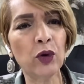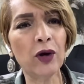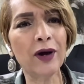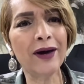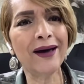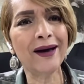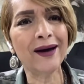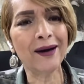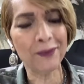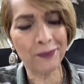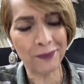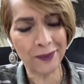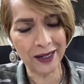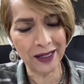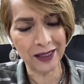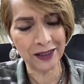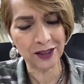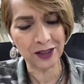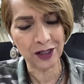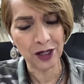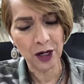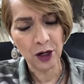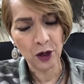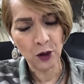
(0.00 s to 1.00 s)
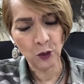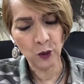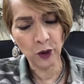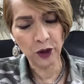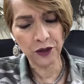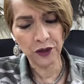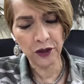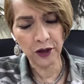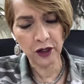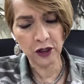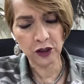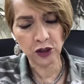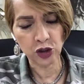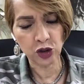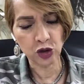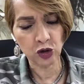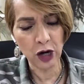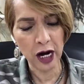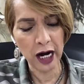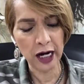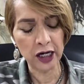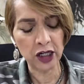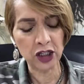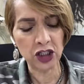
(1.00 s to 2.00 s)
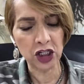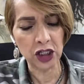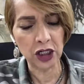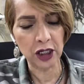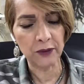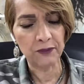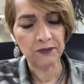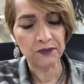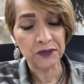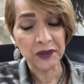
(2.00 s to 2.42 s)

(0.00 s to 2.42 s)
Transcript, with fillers: help us with a strategy.